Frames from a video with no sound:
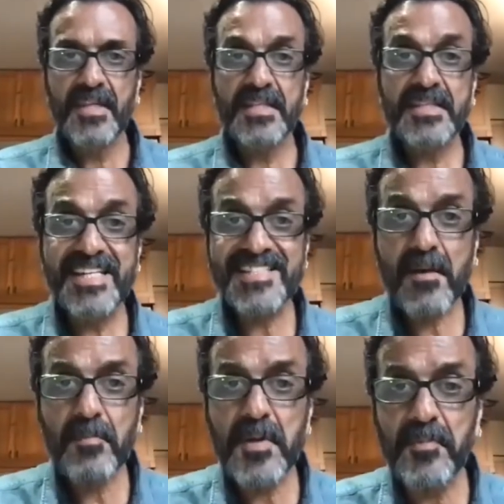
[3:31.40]
These
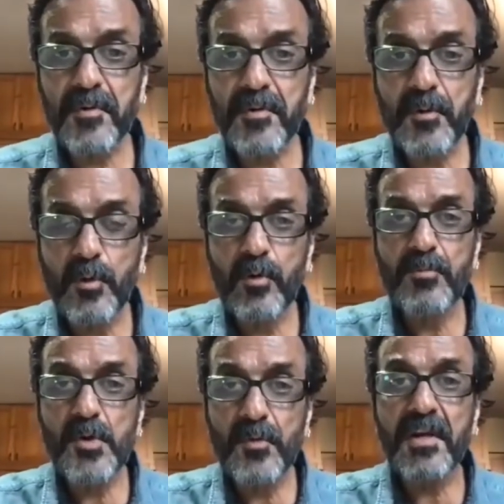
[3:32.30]
are people
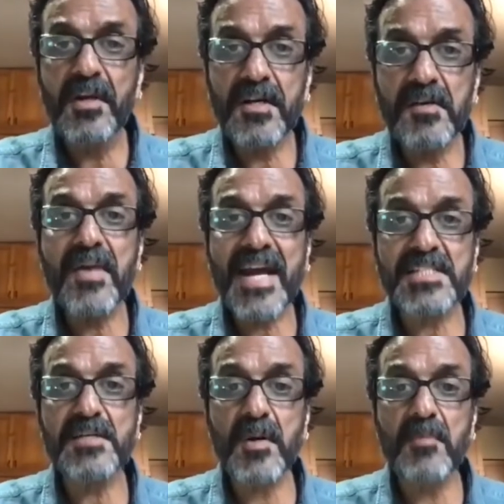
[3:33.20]
whom you will learn
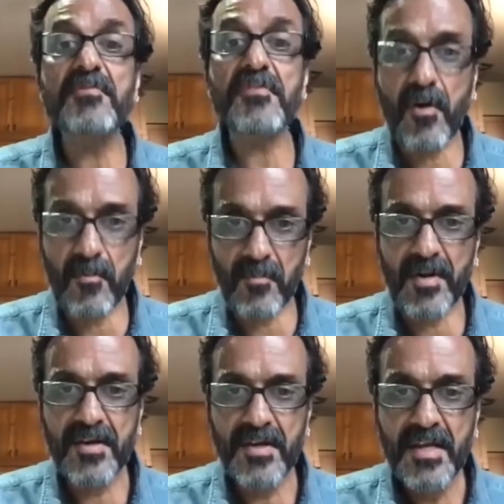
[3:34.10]
maximum from.
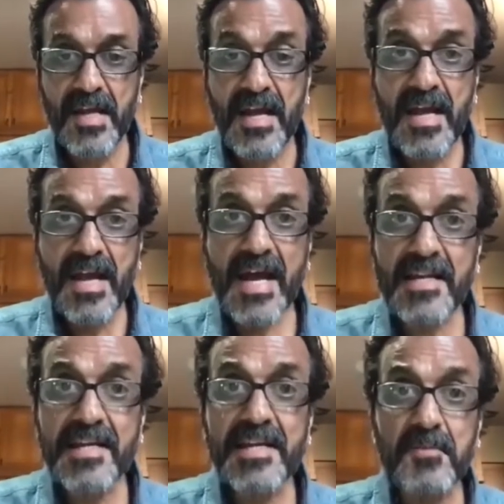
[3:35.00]

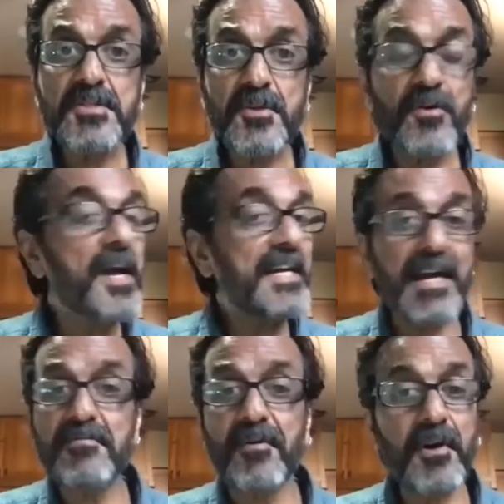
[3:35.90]
And he was so
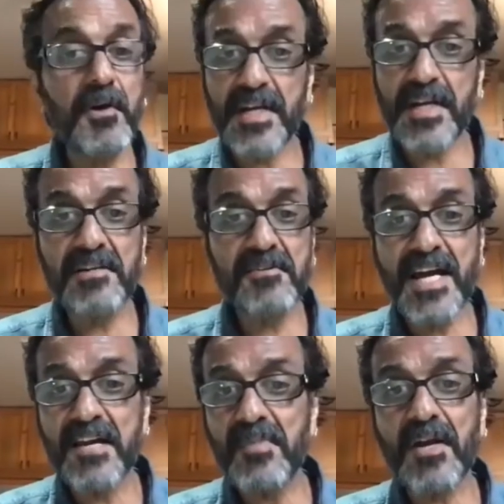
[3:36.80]
right. I follow it. I try
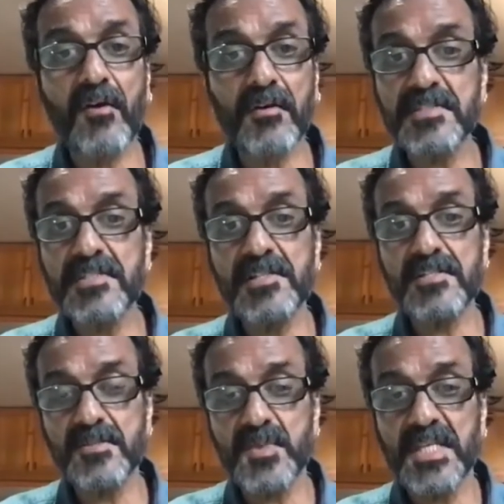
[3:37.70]
and make
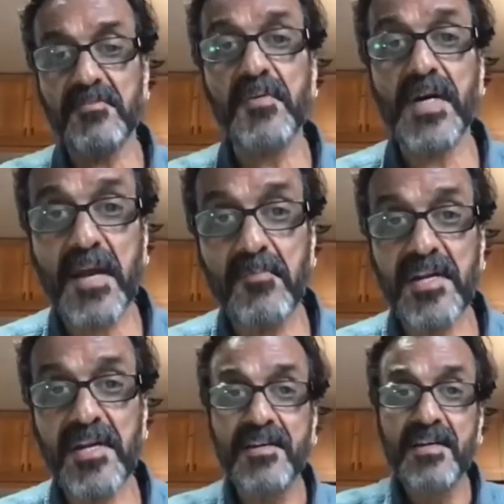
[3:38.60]
conversations with everyone I
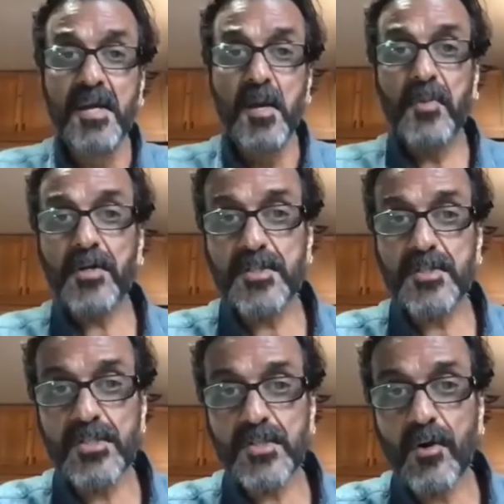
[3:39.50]
meet, because
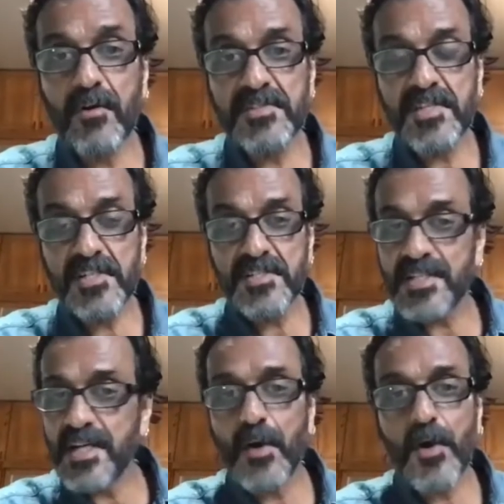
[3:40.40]
those conversations
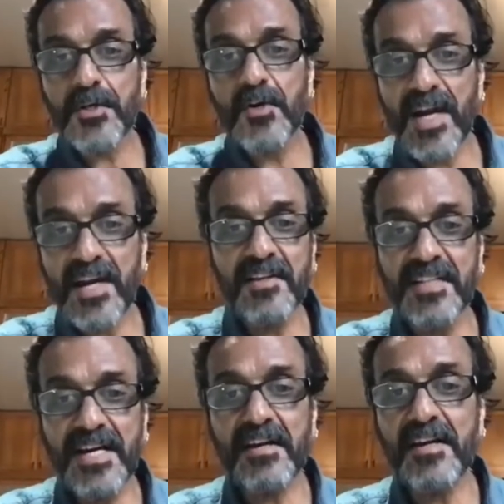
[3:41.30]
are not curated.
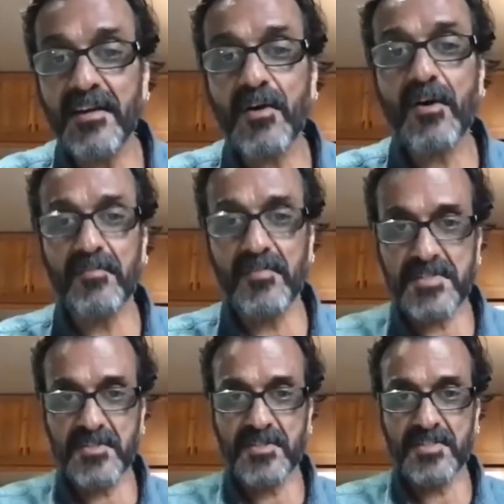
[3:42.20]
They're real
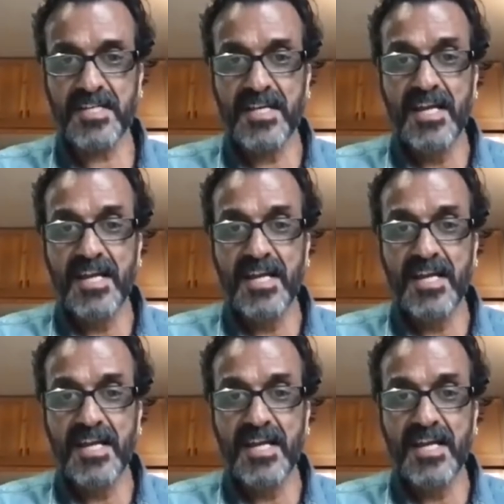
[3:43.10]
conversations.